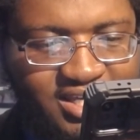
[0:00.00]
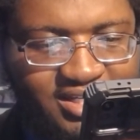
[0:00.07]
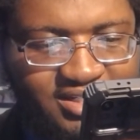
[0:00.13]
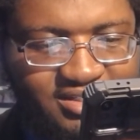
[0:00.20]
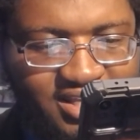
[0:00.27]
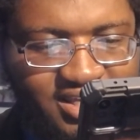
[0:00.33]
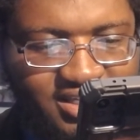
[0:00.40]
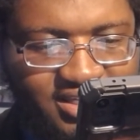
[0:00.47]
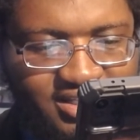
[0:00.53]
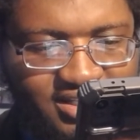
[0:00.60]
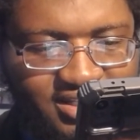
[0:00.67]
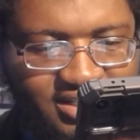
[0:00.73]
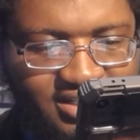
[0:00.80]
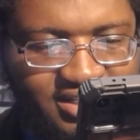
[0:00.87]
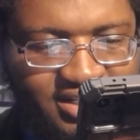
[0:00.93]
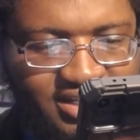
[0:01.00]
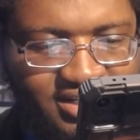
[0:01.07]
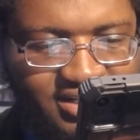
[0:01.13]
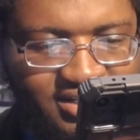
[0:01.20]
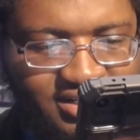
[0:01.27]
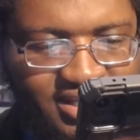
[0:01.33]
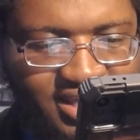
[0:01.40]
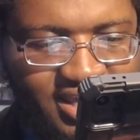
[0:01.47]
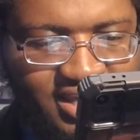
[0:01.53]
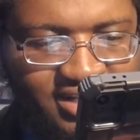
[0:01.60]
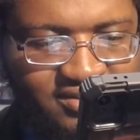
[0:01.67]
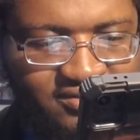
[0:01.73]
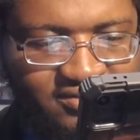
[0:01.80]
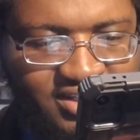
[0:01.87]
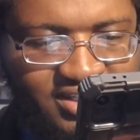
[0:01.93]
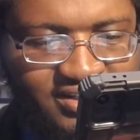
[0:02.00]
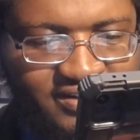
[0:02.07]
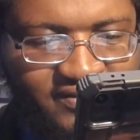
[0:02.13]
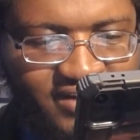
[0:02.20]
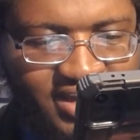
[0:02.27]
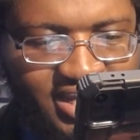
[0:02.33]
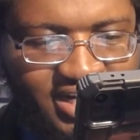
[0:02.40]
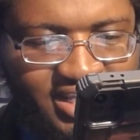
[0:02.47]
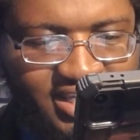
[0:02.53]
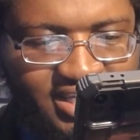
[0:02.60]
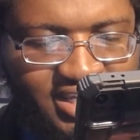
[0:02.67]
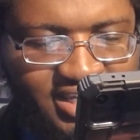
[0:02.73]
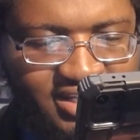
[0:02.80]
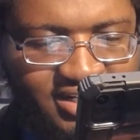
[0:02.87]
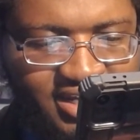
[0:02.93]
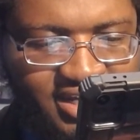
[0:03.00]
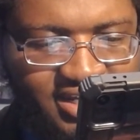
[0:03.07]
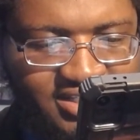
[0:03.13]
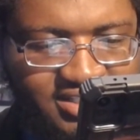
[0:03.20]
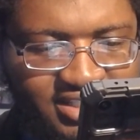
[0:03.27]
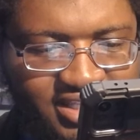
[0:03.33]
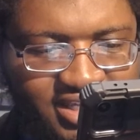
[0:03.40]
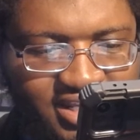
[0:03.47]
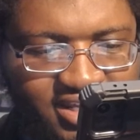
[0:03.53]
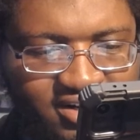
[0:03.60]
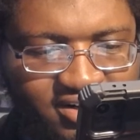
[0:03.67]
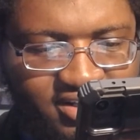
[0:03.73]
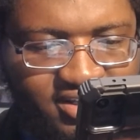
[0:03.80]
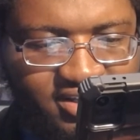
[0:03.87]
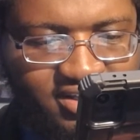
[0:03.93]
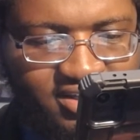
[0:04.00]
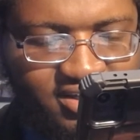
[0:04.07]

Dang it. They're actively dividing and isolating our